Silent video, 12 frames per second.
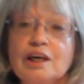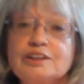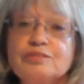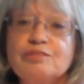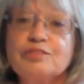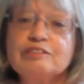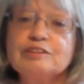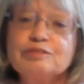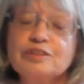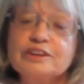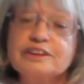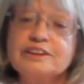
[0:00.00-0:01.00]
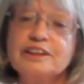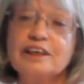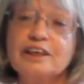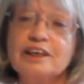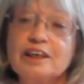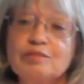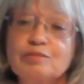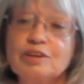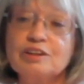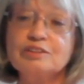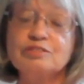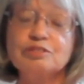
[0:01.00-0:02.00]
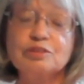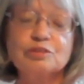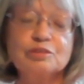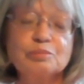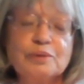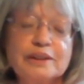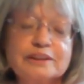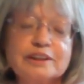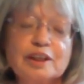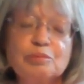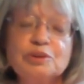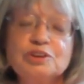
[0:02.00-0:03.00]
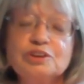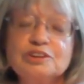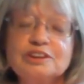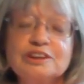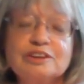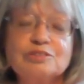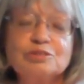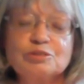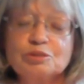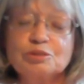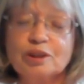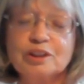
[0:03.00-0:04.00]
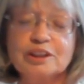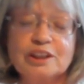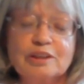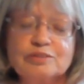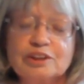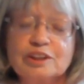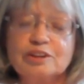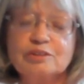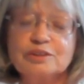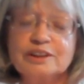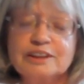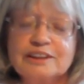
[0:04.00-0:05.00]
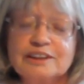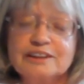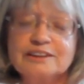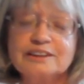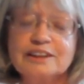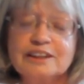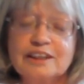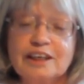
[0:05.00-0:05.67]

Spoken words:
And the very first thing I have learned through all my time in Unity and all the work that I've done over the years